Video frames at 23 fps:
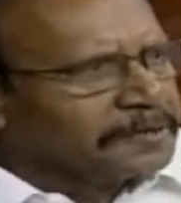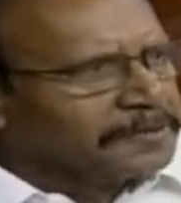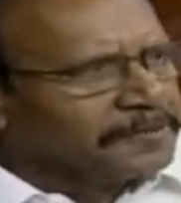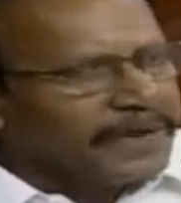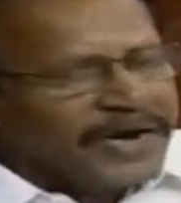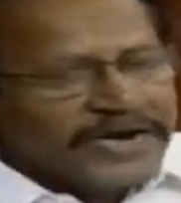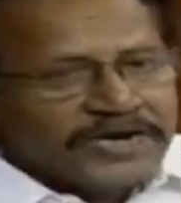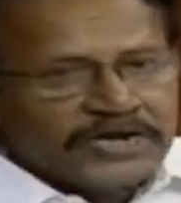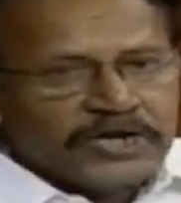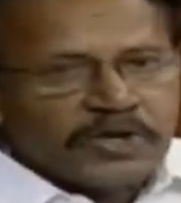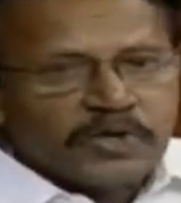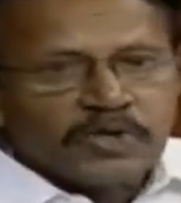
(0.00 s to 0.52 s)

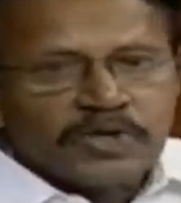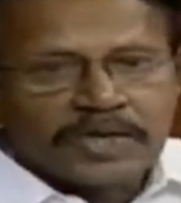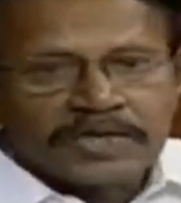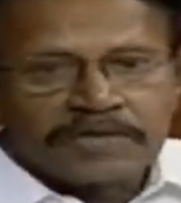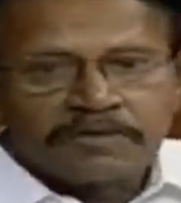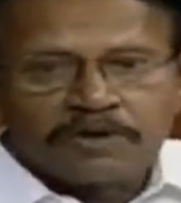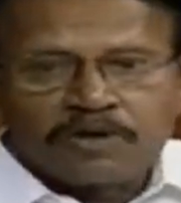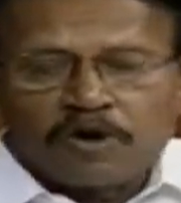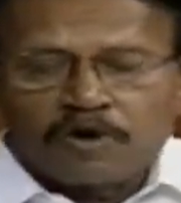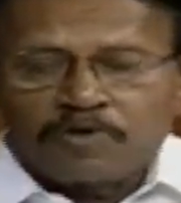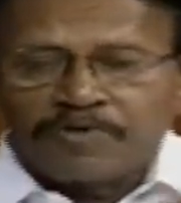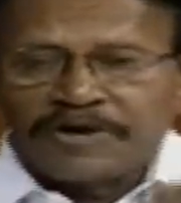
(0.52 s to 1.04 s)
But your
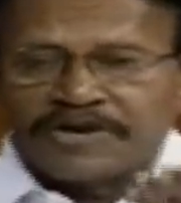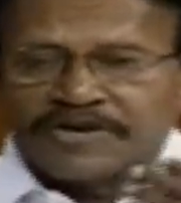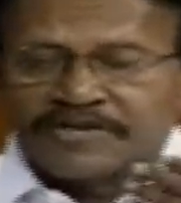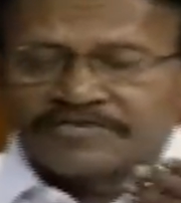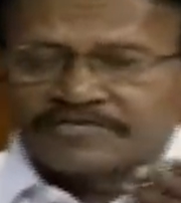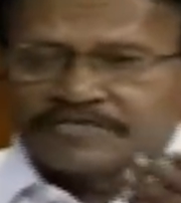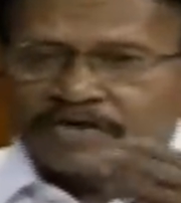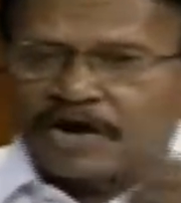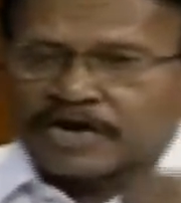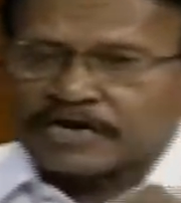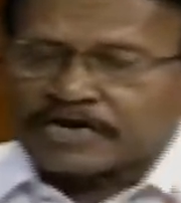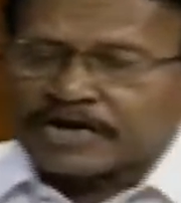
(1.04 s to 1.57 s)
government
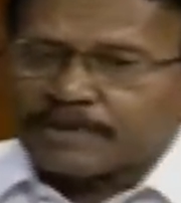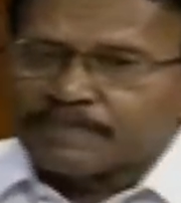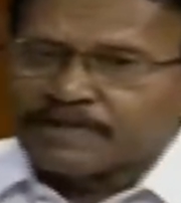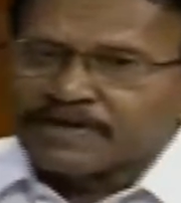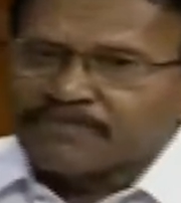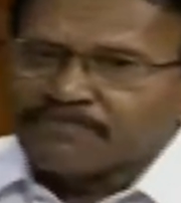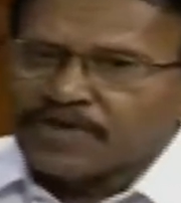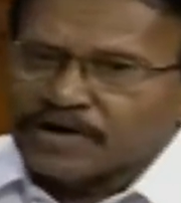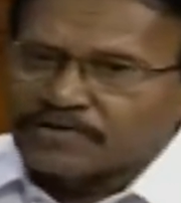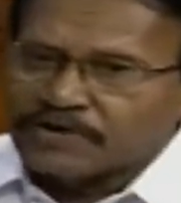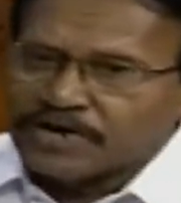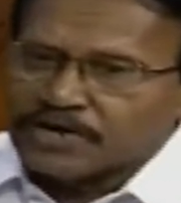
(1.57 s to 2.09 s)
is not
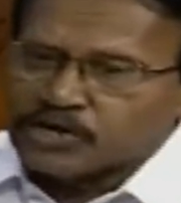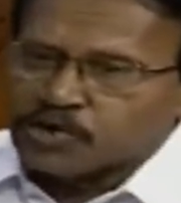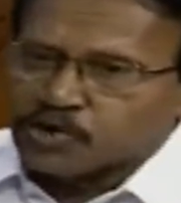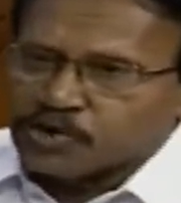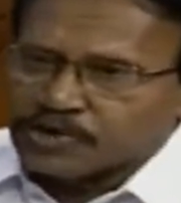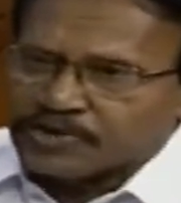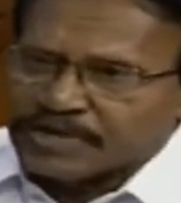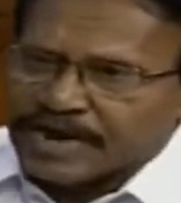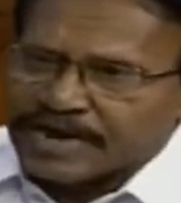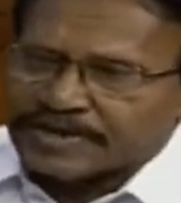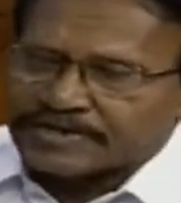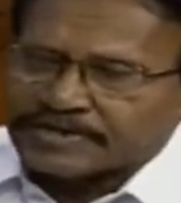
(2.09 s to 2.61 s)
coming forward to
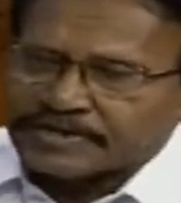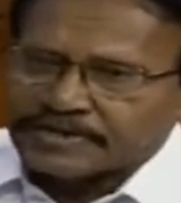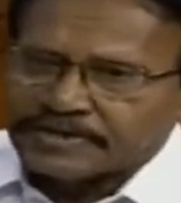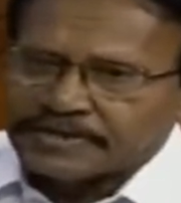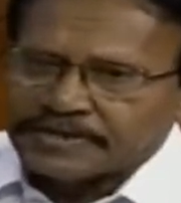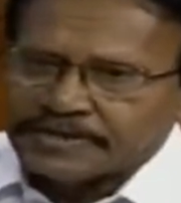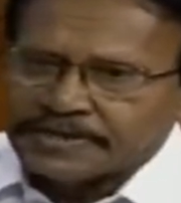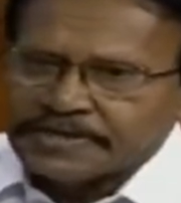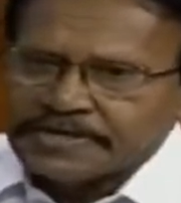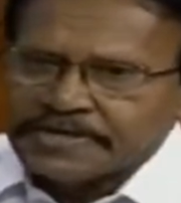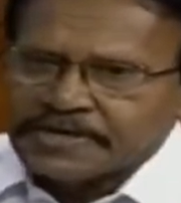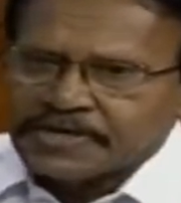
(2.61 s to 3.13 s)
do that.
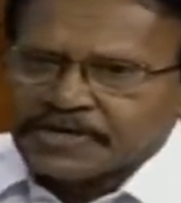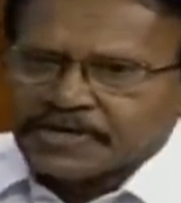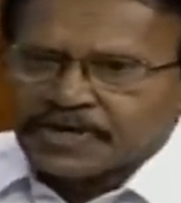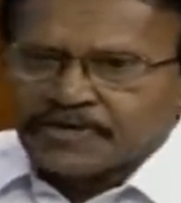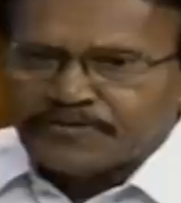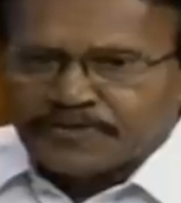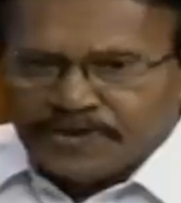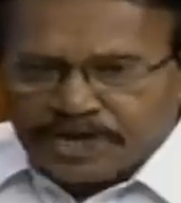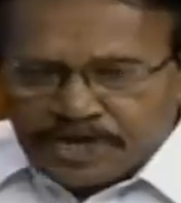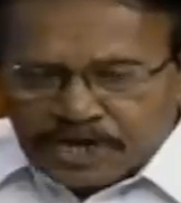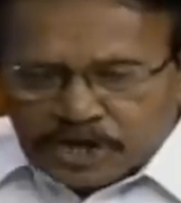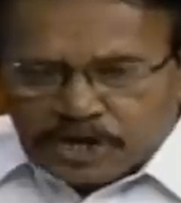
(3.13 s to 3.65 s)

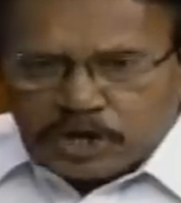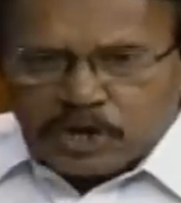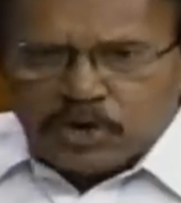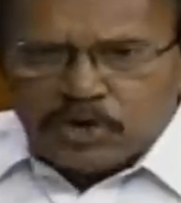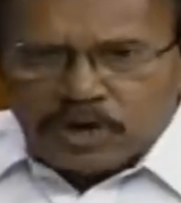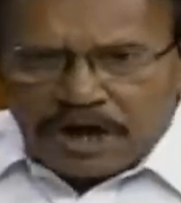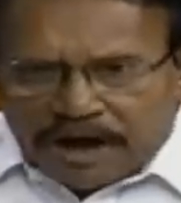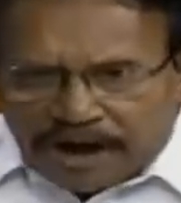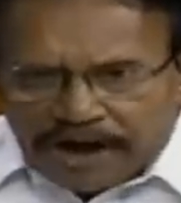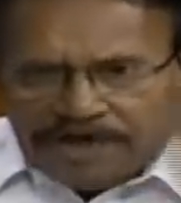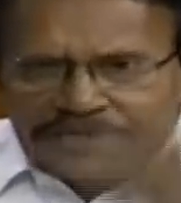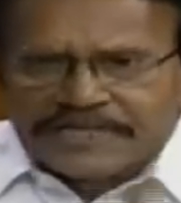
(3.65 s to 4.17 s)
If you
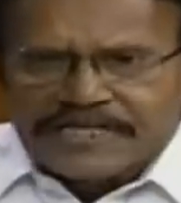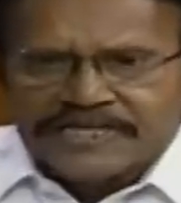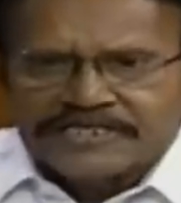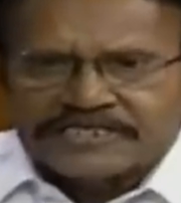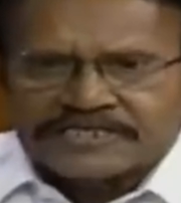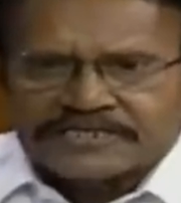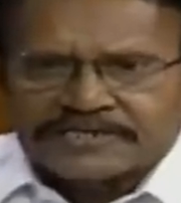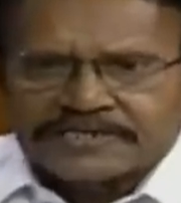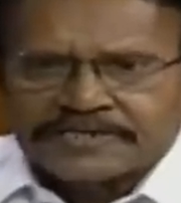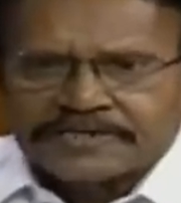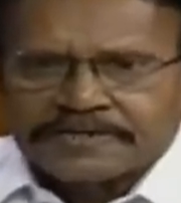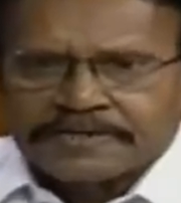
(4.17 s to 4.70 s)
include all
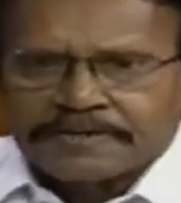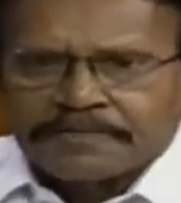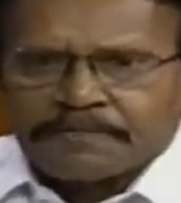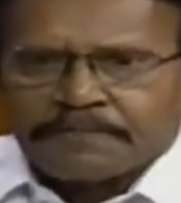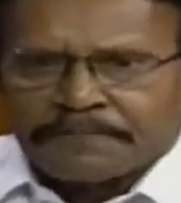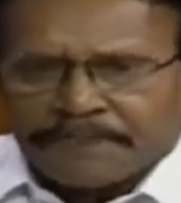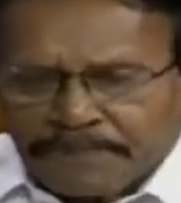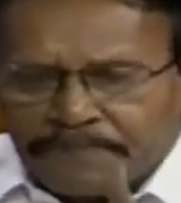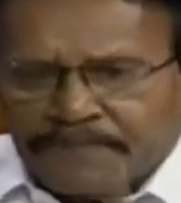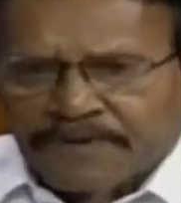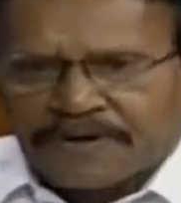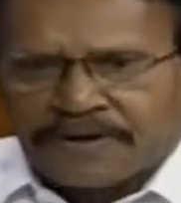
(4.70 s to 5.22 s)
these
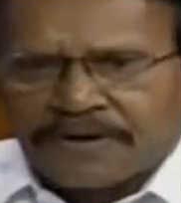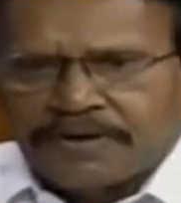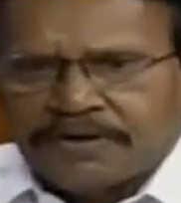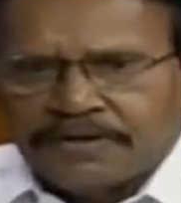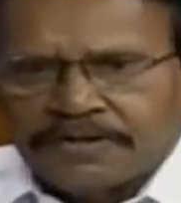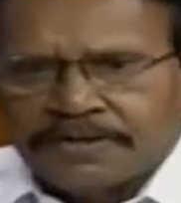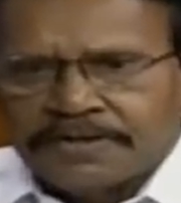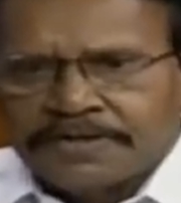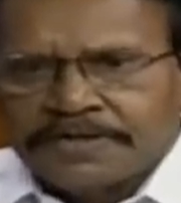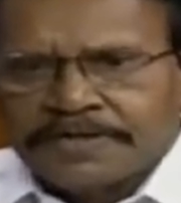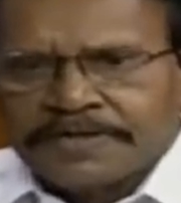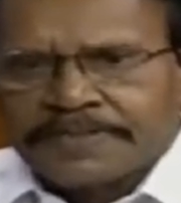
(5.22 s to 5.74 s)
people,
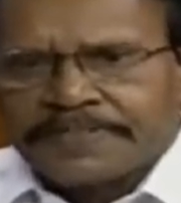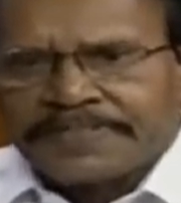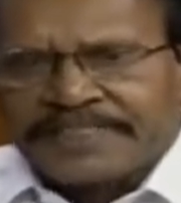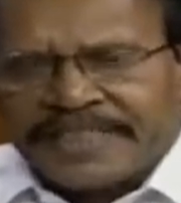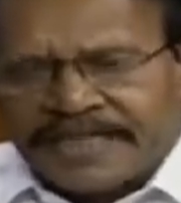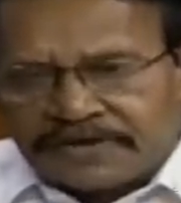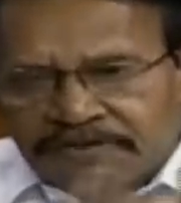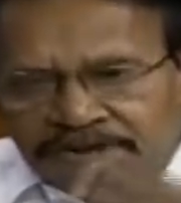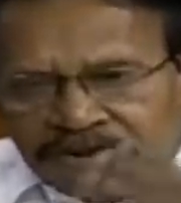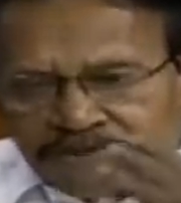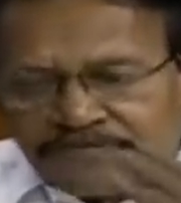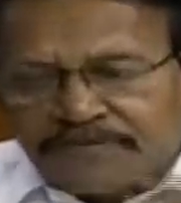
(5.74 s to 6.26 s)

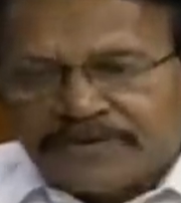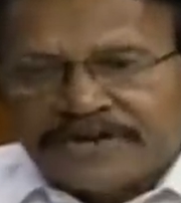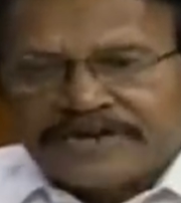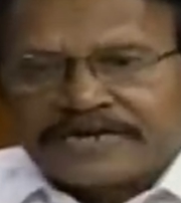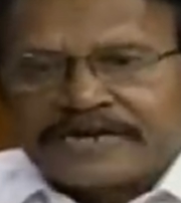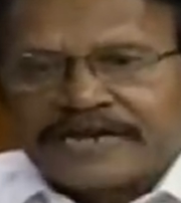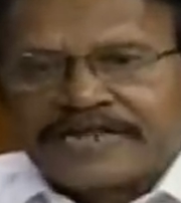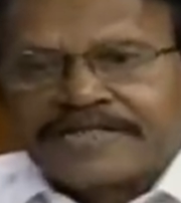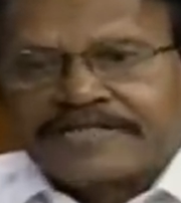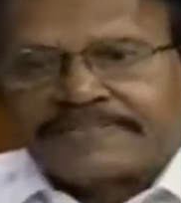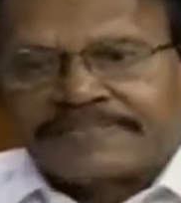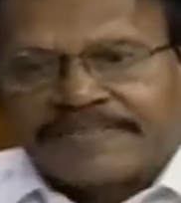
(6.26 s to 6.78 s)
then
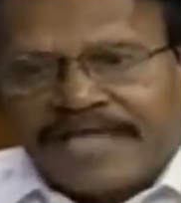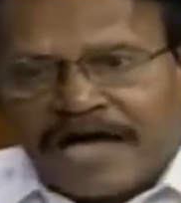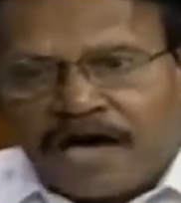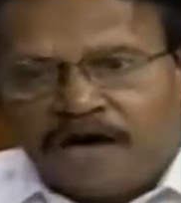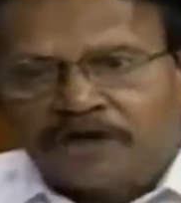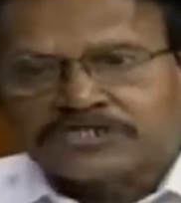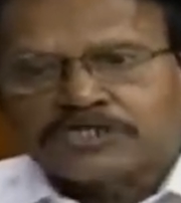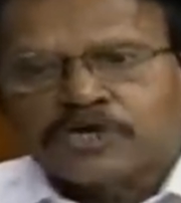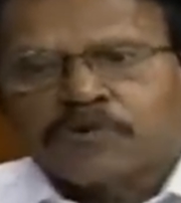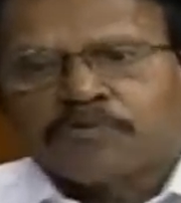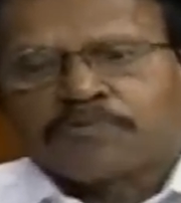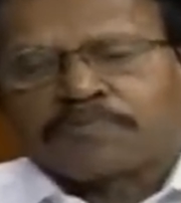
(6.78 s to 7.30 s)
definitely they
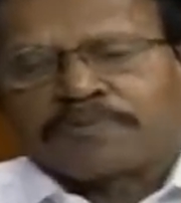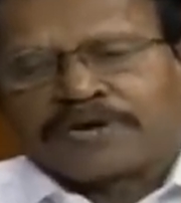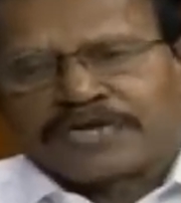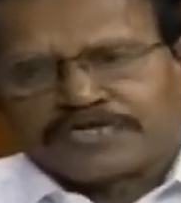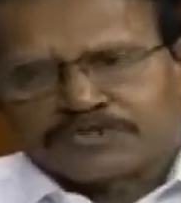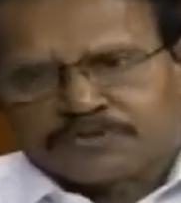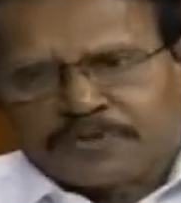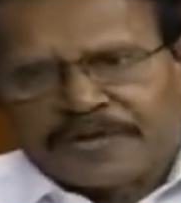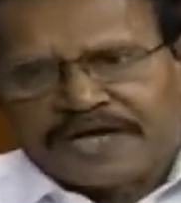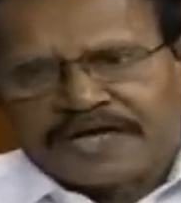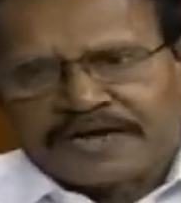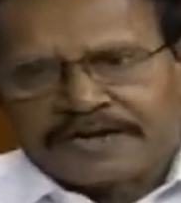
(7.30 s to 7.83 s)
also
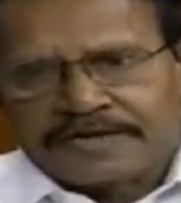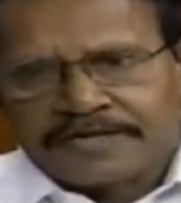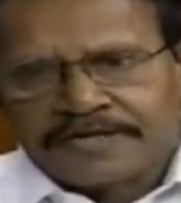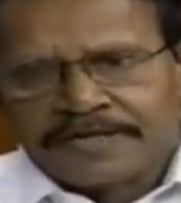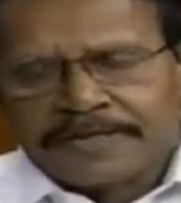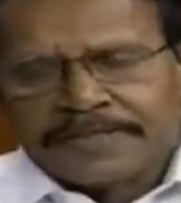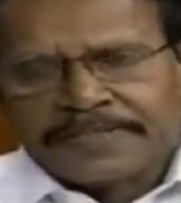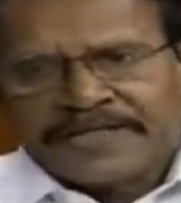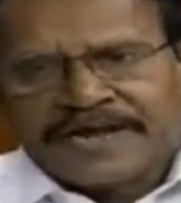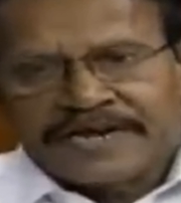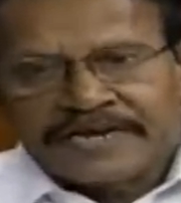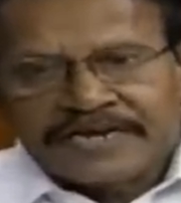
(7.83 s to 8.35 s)
prosper.
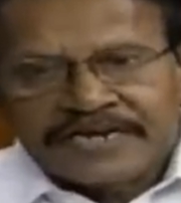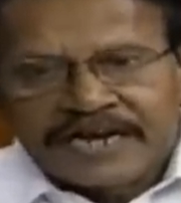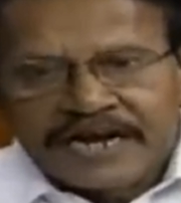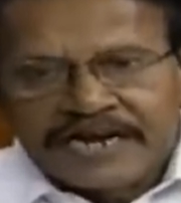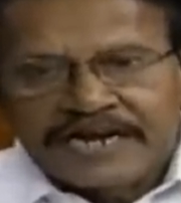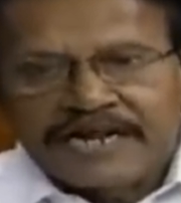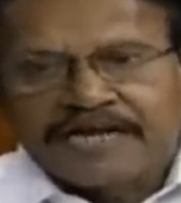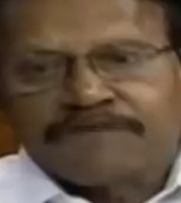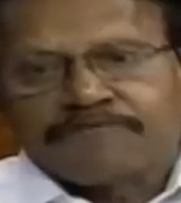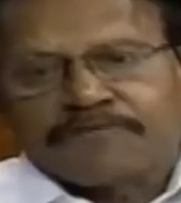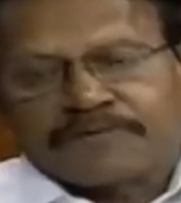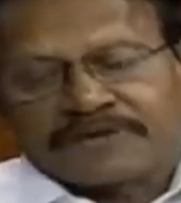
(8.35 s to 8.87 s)
That
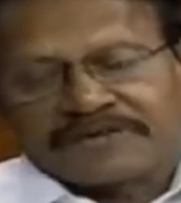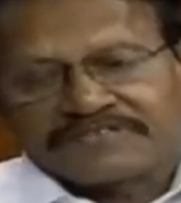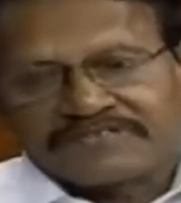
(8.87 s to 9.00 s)
kind of